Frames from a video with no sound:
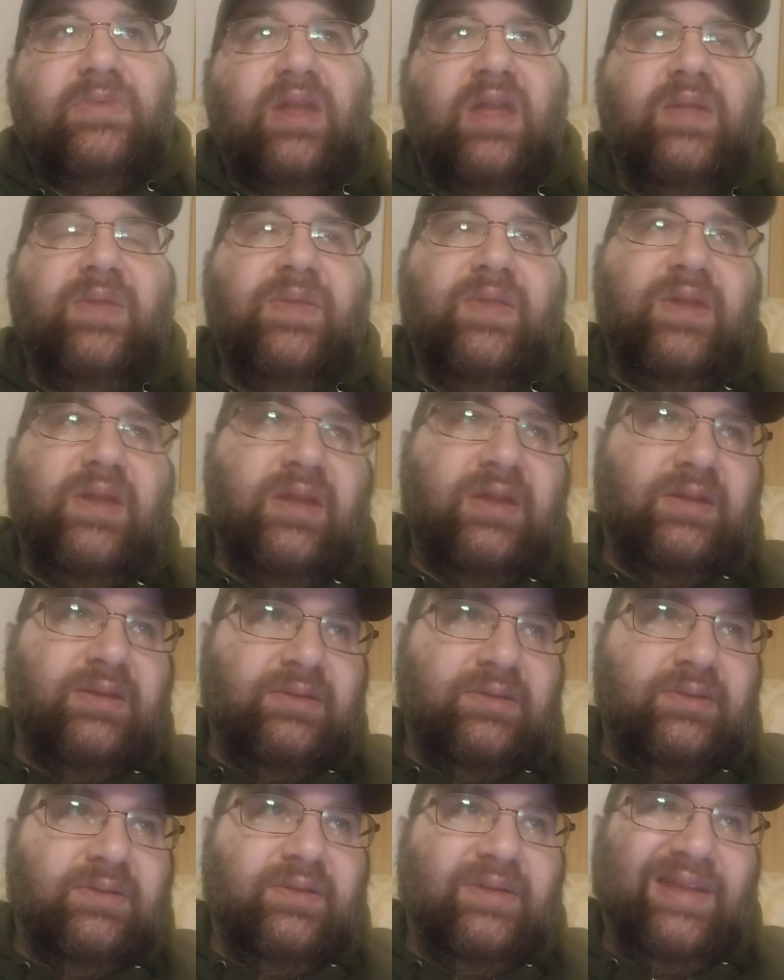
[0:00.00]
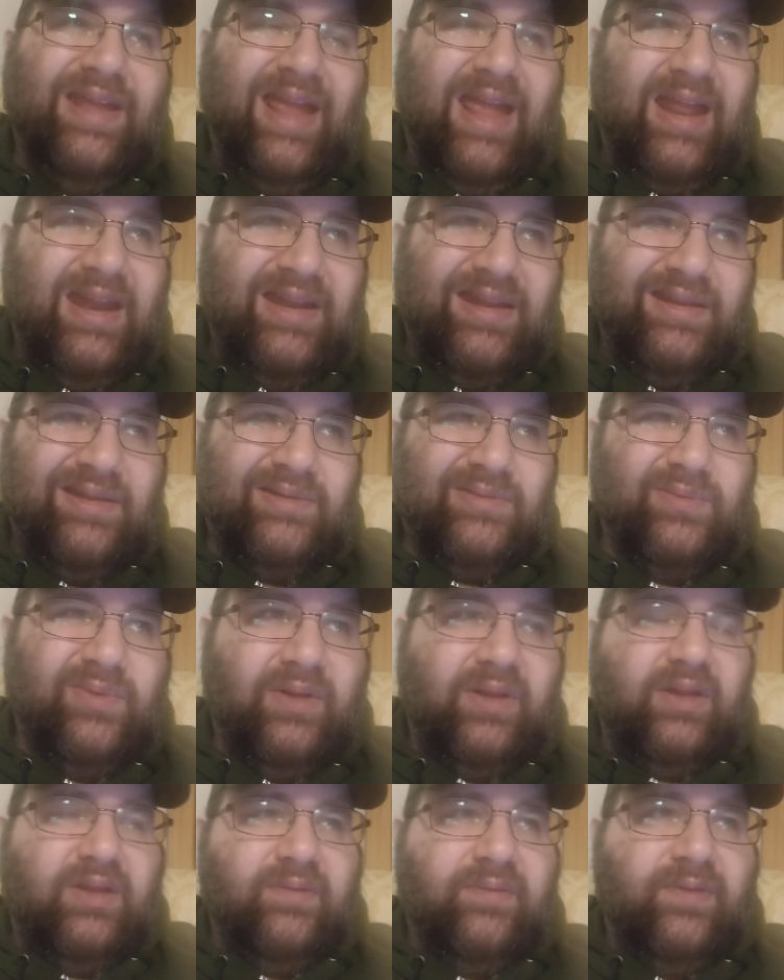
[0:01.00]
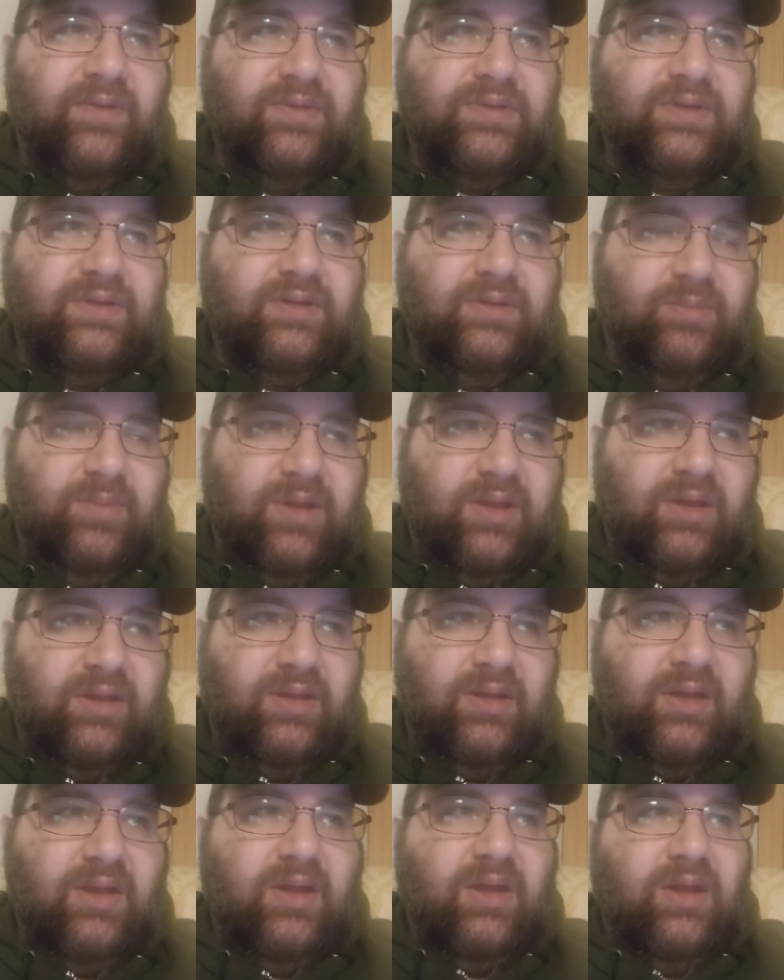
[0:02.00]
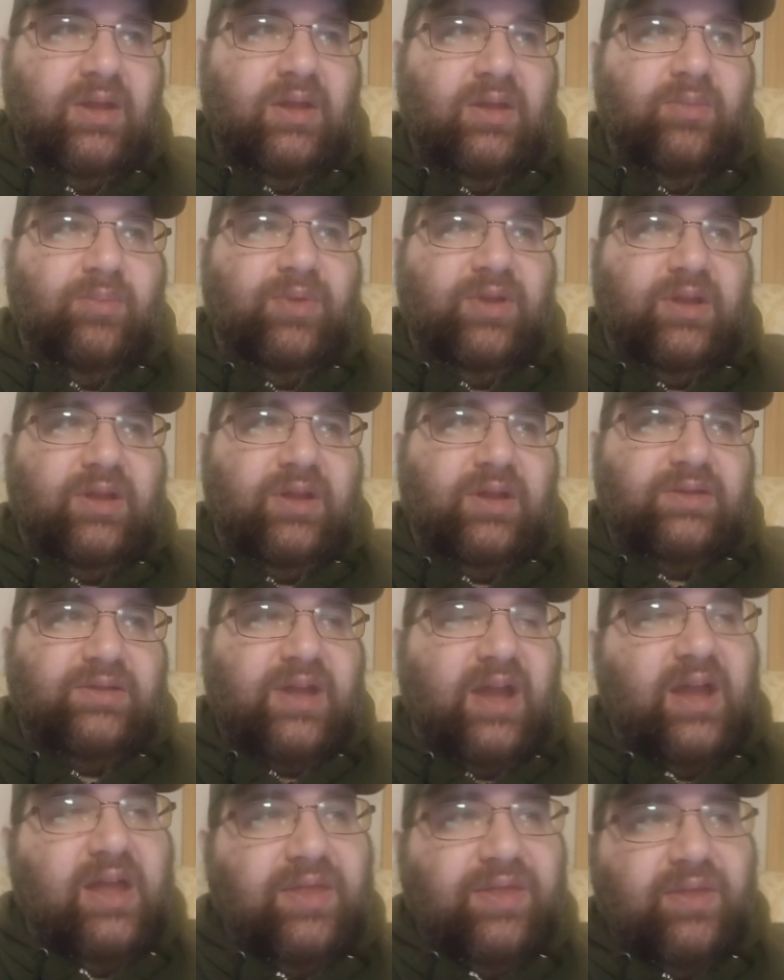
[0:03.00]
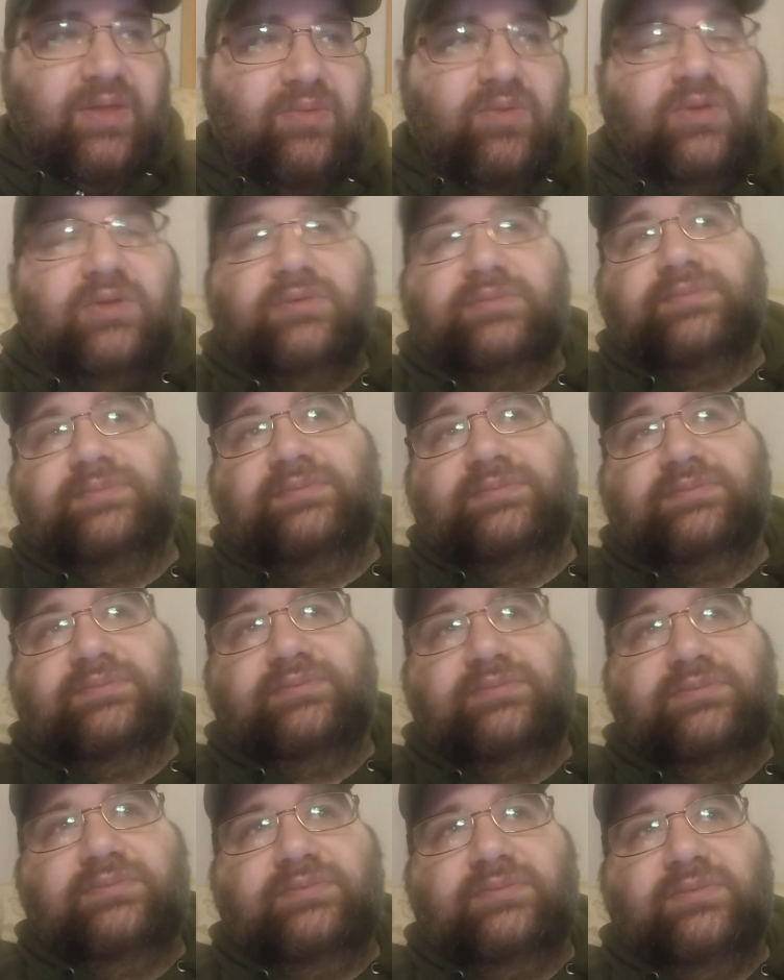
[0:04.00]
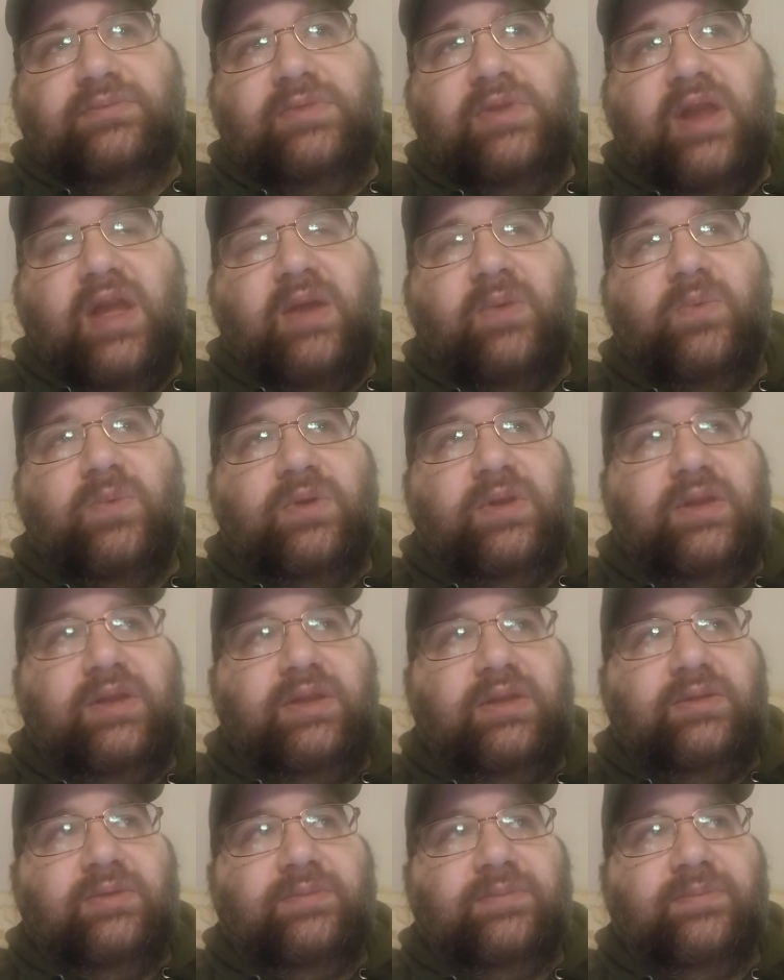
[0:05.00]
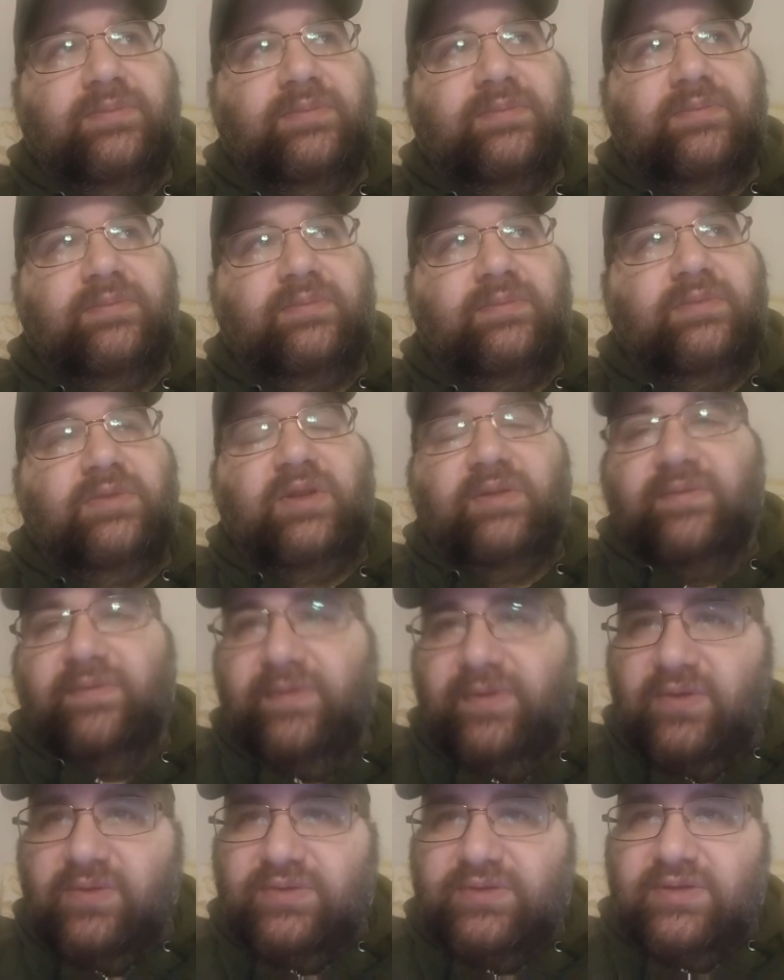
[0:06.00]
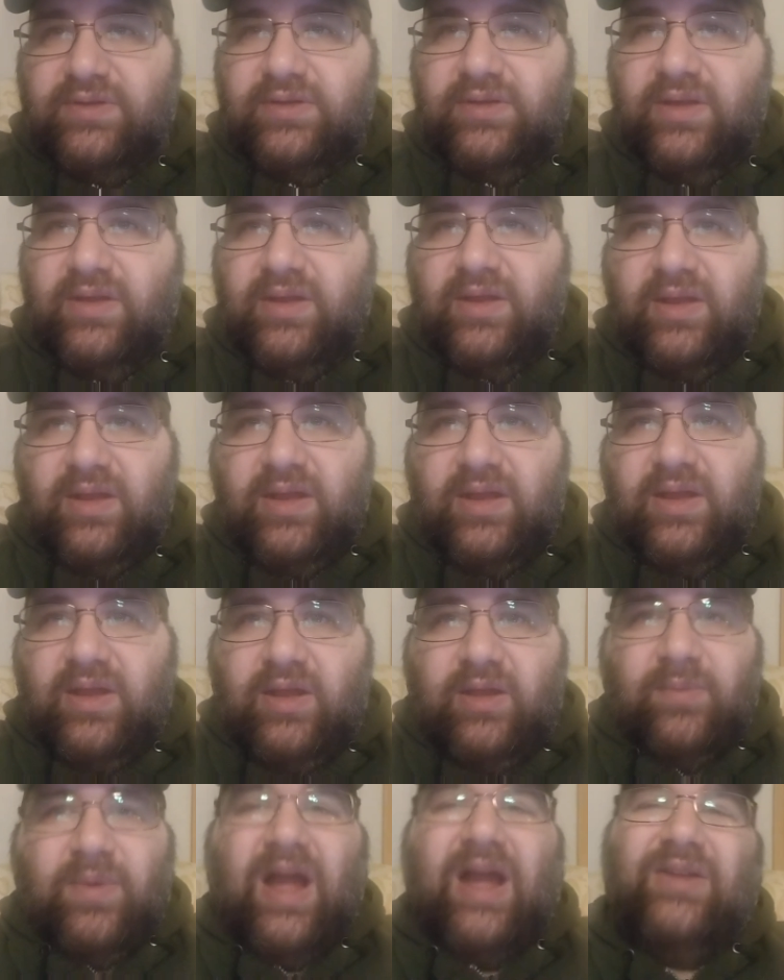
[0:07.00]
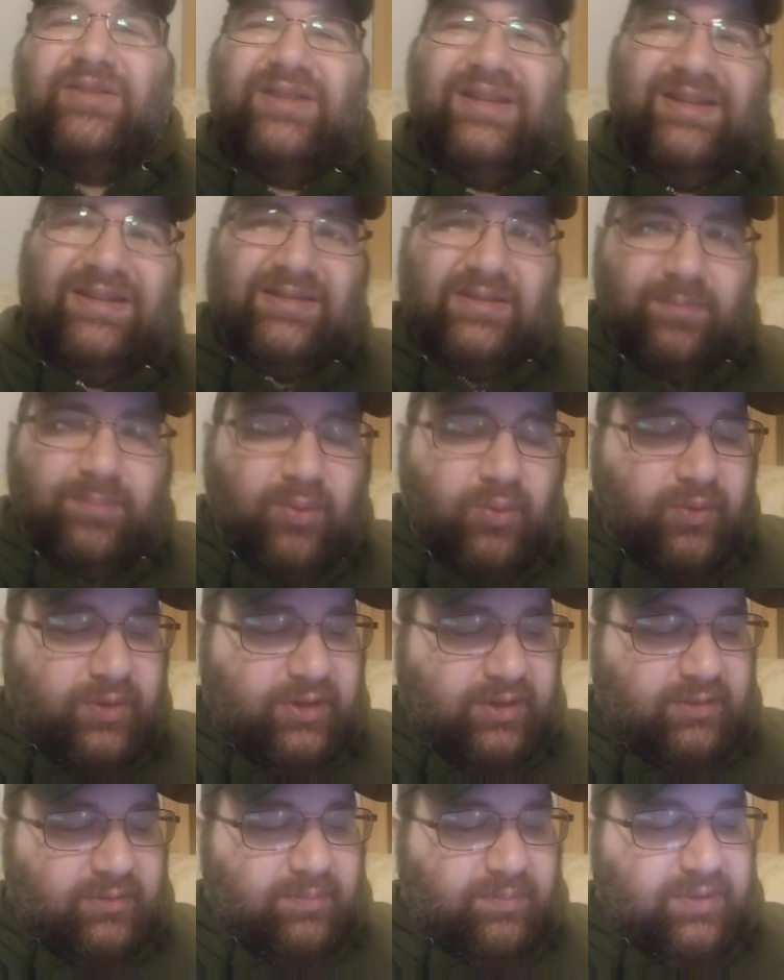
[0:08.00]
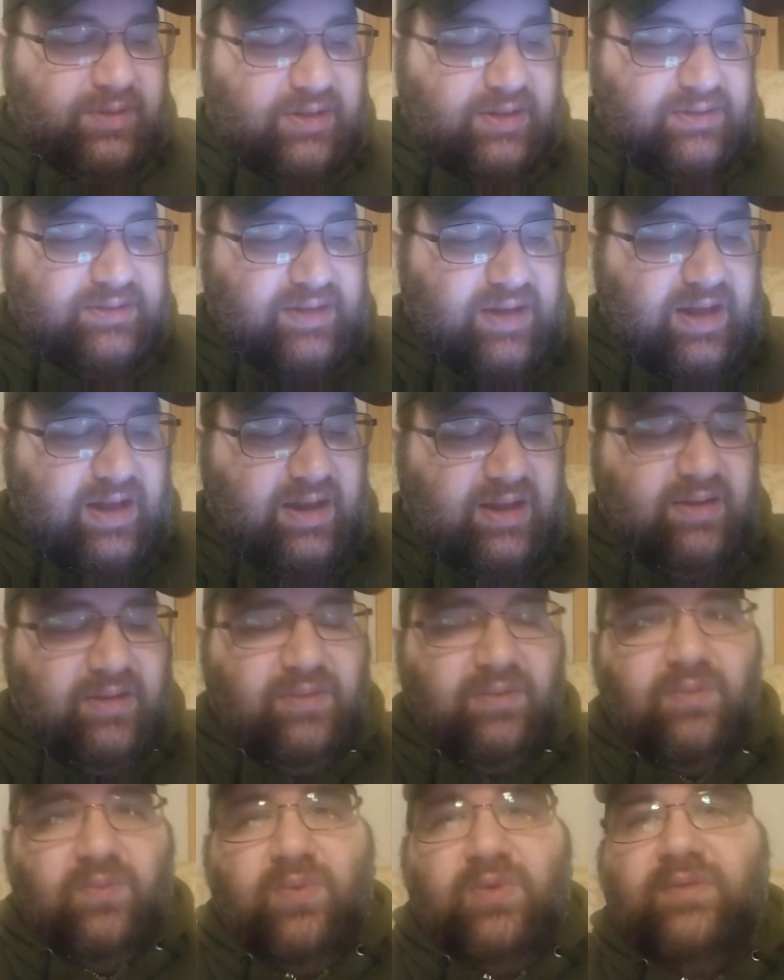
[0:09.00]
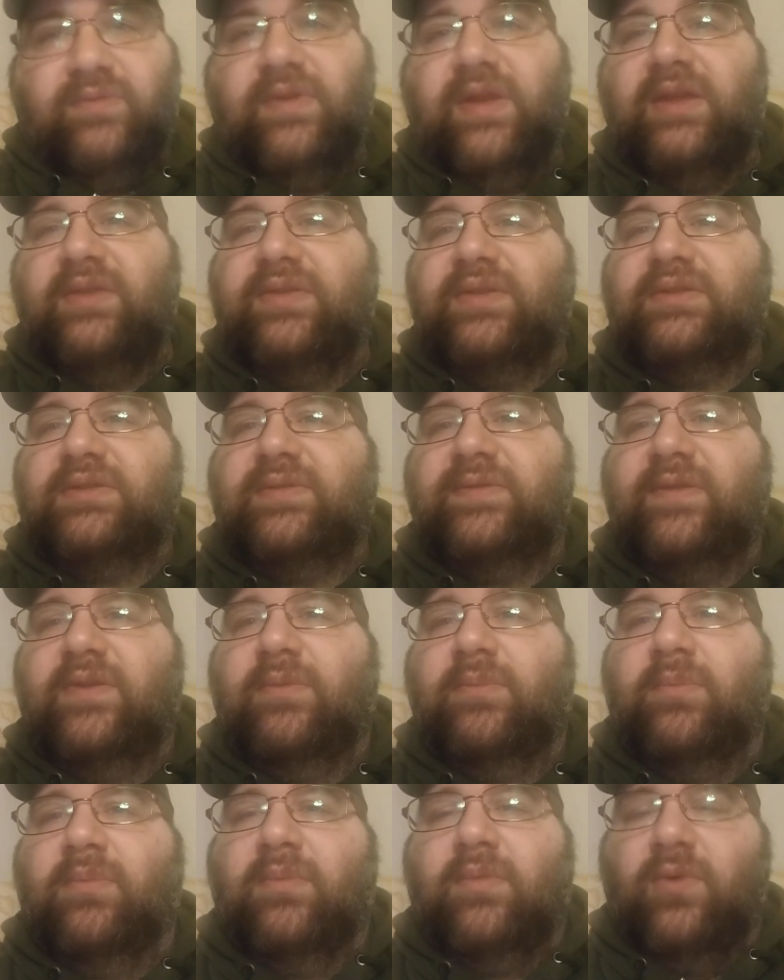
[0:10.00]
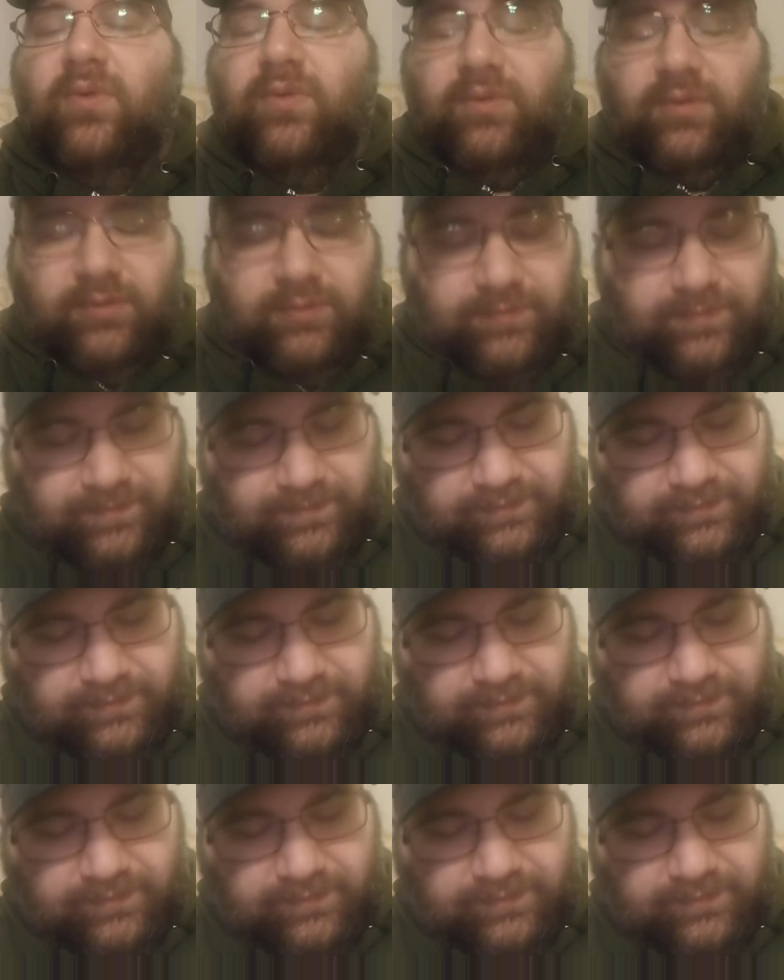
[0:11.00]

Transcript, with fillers: And then the ending is really confusing to me because I th well, not really confusing. I'll say disappointing because I would have liked this film more.